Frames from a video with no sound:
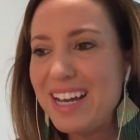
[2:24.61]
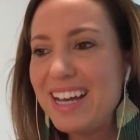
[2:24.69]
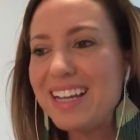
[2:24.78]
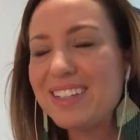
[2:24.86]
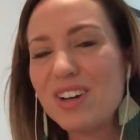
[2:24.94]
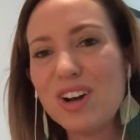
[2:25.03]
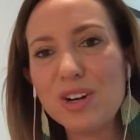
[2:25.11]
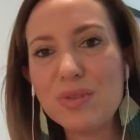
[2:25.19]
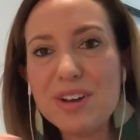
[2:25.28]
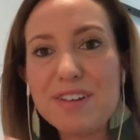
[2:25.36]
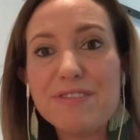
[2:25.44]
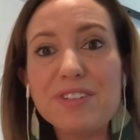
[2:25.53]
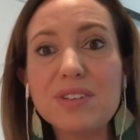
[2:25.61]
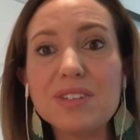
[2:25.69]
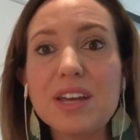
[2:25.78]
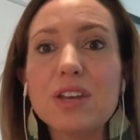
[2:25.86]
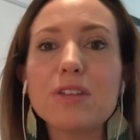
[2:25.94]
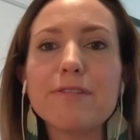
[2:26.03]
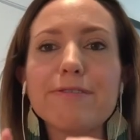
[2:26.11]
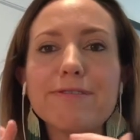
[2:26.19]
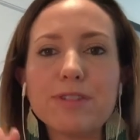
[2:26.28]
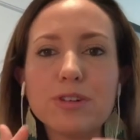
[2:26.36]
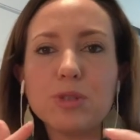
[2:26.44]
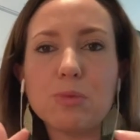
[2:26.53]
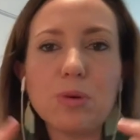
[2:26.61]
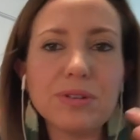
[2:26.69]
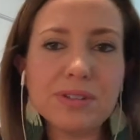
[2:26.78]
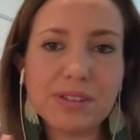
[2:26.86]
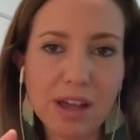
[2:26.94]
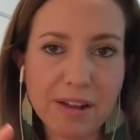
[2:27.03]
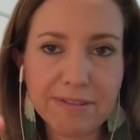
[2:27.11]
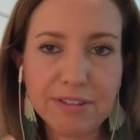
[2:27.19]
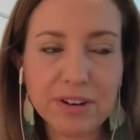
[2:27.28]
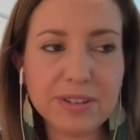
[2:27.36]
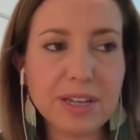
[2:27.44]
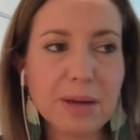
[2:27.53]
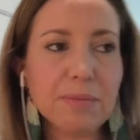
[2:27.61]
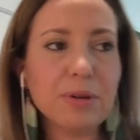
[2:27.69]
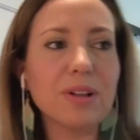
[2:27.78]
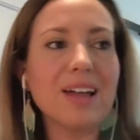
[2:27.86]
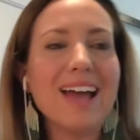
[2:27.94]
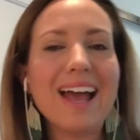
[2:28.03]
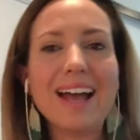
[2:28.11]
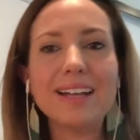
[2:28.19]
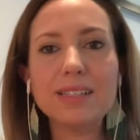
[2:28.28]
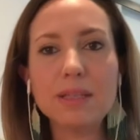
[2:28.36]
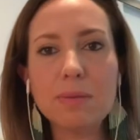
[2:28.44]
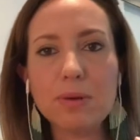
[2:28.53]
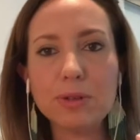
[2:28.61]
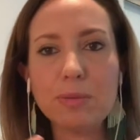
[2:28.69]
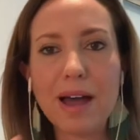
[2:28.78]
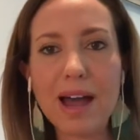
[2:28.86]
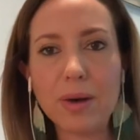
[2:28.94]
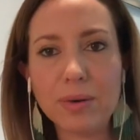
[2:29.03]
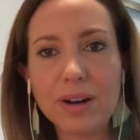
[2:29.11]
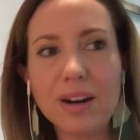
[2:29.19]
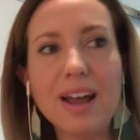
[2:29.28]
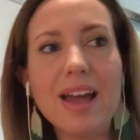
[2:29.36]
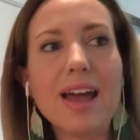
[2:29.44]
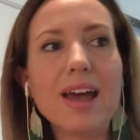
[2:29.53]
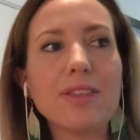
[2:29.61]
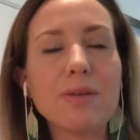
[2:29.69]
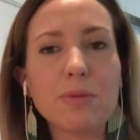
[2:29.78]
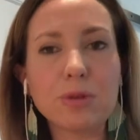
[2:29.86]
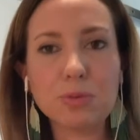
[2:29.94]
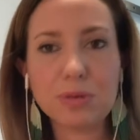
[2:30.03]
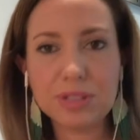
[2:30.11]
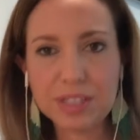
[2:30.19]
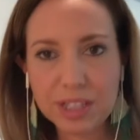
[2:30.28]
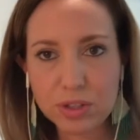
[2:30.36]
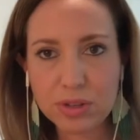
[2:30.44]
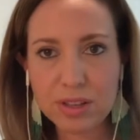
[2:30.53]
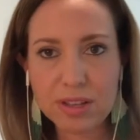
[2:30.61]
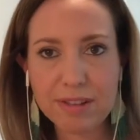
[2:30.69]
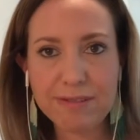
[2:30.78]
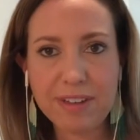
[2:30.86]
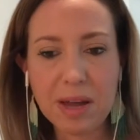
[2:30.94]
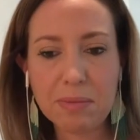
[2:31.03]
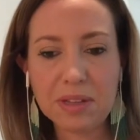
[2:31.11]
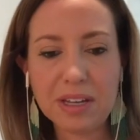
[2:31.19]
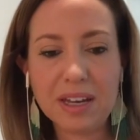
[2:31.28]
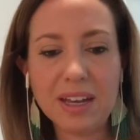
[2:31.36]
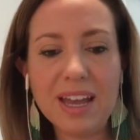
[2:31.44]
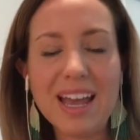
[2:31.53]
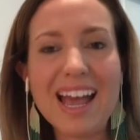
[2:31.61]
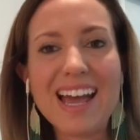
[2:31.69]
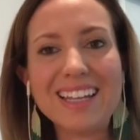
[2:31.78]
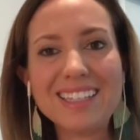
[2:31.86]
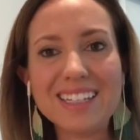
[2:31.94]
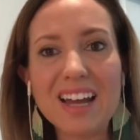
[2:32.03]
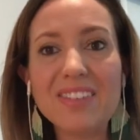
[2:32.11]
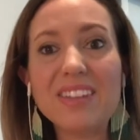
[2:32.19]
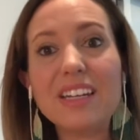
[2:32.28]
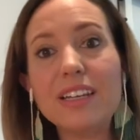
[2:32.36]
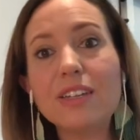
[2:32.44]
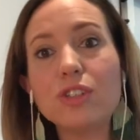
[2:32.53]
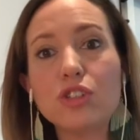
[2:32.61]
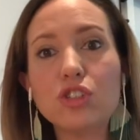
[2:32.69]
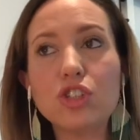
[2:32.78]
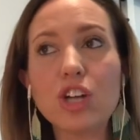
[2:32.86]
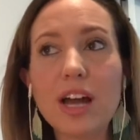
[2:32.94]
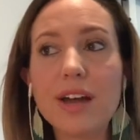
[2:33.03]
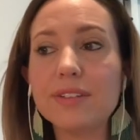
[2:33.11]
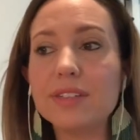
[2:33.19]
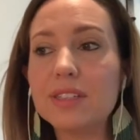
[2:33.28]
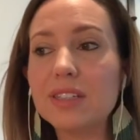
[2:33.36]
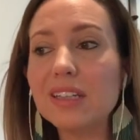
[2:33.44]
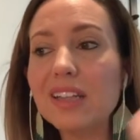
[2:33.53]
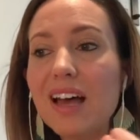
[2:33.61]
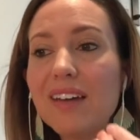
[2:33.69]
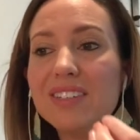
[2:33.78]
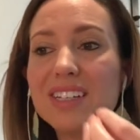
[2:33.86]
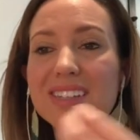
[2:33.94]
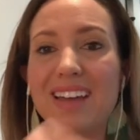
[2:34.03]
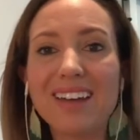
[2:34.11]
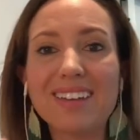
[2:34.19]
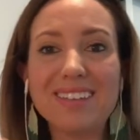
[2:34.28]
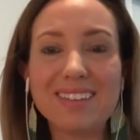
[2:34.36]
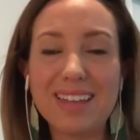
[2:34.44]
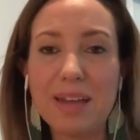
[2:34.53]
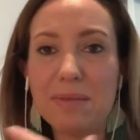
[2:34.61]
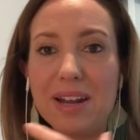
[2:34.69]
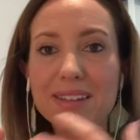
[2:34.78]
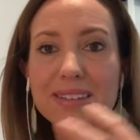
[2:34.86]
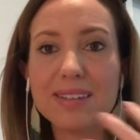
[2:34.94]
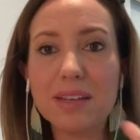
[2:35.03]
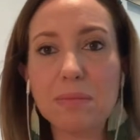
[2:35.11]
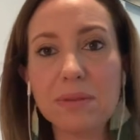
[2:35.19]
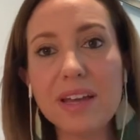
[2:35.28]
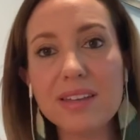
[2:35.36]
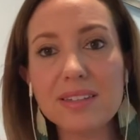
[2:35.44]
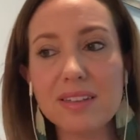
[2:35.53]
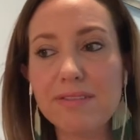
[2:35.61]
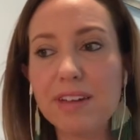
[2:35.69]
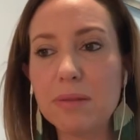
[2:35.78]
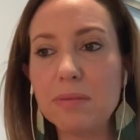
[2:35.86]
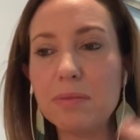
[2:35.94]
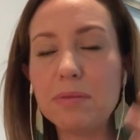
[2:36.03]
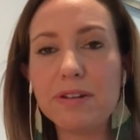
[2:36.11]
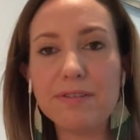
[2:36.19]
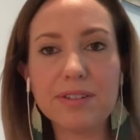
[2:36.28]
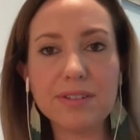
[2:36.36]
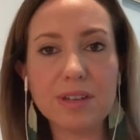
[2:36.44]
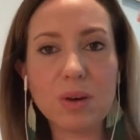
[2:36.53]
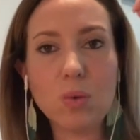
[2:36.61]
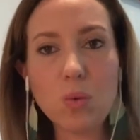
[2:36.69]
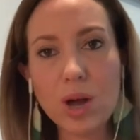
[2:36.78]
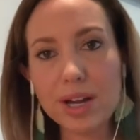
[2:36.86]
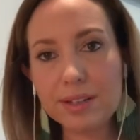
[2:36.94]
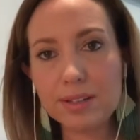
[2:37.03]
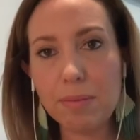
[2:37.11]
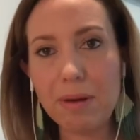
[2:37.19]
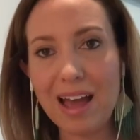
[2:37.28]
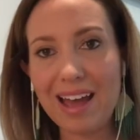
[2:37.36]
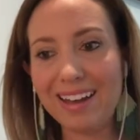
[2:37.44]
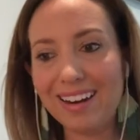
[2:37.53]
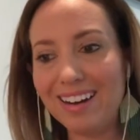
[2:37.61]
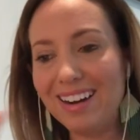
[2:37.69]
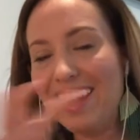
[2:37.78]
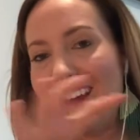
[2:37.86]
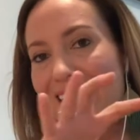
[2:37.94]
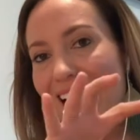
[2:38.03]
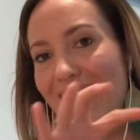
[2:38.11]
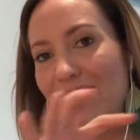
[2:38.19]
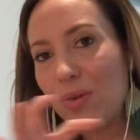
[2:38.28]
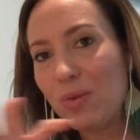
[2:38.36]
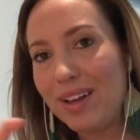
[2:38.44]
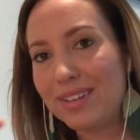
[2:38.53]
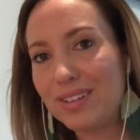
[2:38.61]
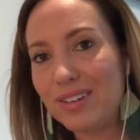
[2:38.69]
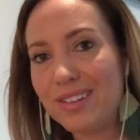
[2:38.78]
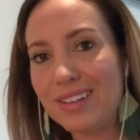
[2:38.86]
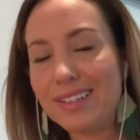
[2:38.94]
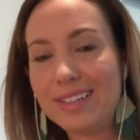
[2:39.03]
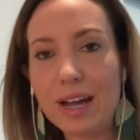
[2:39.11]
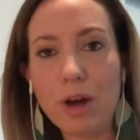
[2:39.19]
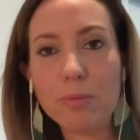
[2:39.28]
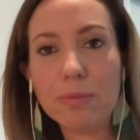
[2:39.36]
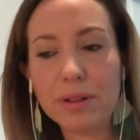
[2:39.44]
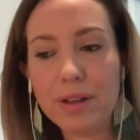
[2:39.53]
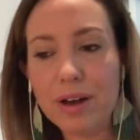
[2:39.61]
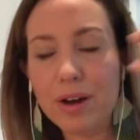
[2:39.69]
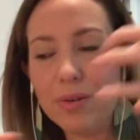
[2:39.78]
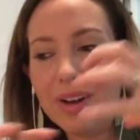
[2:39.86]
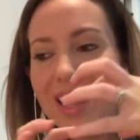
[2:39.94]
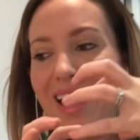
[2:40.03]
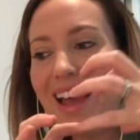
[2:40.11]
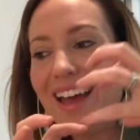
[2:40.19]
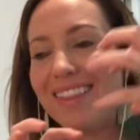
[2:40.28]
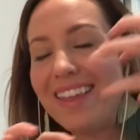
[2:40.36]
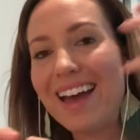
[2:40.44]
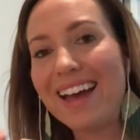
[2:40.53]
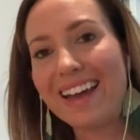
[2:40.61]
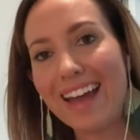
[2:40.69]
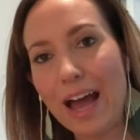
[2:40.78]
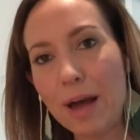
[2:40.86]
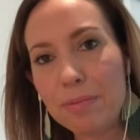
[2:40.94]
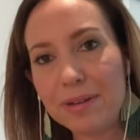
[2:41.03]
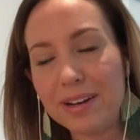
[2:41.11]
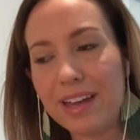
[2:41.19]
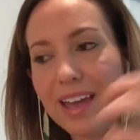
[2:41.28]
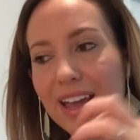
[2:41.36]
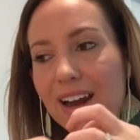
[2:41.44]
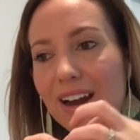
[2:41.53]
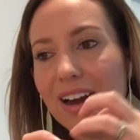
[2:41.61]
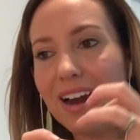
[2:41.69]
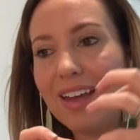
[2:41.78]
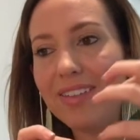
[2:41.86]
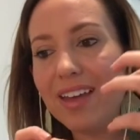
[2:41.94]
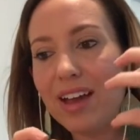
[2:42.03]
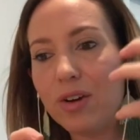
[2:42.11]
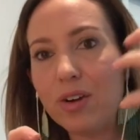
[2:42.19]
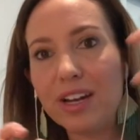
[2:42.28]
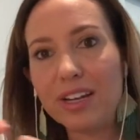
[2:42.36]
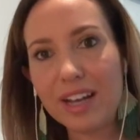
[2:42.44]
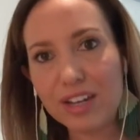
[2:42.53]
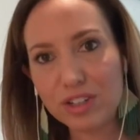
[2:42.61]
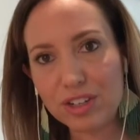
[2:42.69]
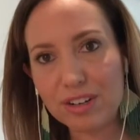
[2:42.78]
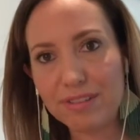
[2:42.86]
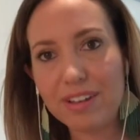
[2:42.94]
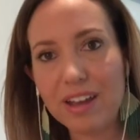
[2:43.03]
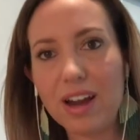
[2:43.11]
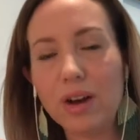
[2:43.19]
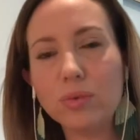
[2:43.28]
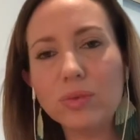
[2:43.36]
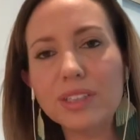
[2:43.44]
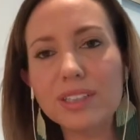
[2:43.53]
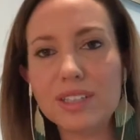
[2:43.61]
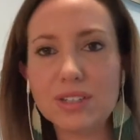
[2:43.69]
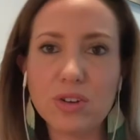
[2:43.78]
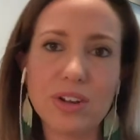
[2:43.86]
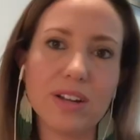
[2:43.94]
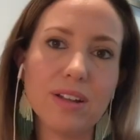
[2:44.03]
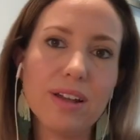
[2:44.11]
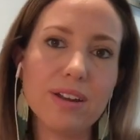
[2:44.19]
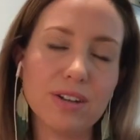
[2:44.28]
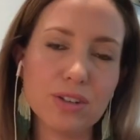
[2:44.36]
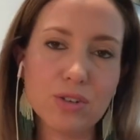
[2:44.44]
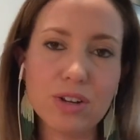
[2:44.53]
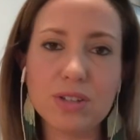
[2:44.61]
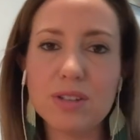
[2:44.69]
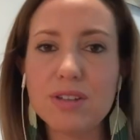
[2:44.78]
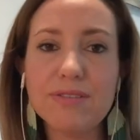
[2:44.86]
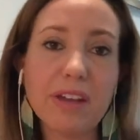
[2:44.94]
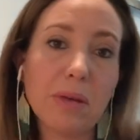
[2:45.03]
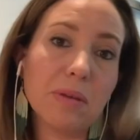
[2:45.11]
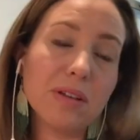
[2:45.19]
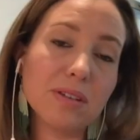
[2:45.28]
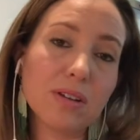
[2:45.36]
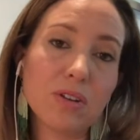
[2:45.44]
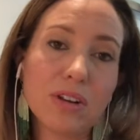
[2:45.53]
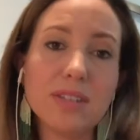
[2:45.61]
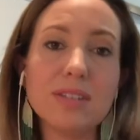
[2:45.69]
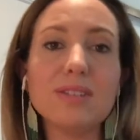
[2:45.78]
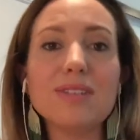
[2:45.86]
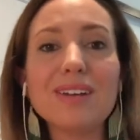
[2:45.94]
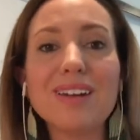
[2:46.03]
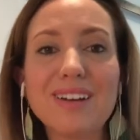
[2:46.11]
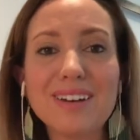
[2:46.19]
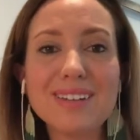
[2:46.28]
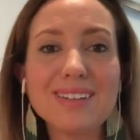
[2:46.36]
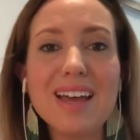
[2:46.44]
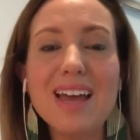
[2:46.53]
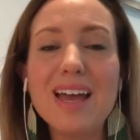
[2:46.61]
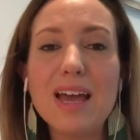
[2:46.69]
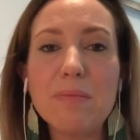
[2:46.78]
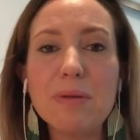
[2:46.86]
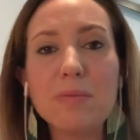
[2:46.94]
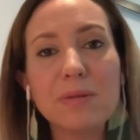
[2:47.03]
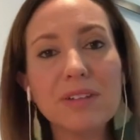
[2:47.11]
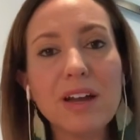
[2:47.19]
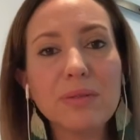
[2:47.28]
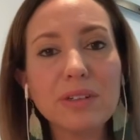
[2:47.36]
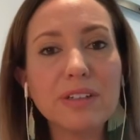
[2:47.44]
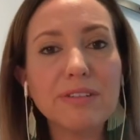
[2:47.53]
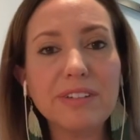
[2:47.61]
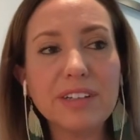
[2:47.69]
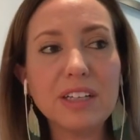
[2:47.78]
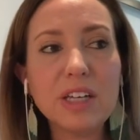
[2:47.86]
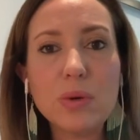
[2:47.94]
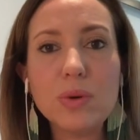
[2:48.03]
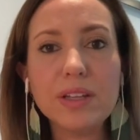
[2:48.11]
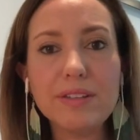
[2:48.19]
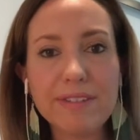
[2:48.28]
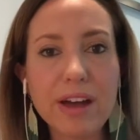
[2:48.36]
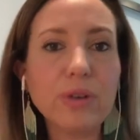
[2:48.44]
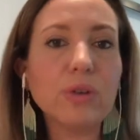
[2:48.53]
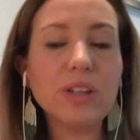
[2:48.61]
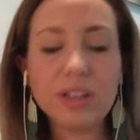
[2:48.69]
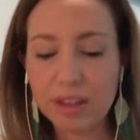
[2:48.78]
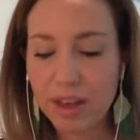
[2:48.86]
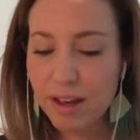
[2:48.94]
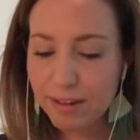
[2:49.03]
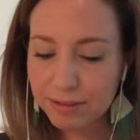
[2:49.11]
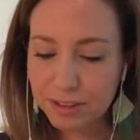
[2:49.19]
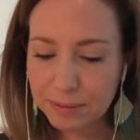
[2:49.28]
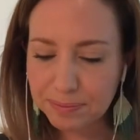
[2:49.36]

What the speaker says: It's hard when it feels like the firstborn son, for example, has the most power and the most prestige within the family. And it's not that each child is loved exactly the same and has the same place in the family, but it feels like one is up higher and the rest are then down below. And that gap in care and that gradation of care really does create a lot of distress within families and creates insecurities and people not really feeling equally valued and loved.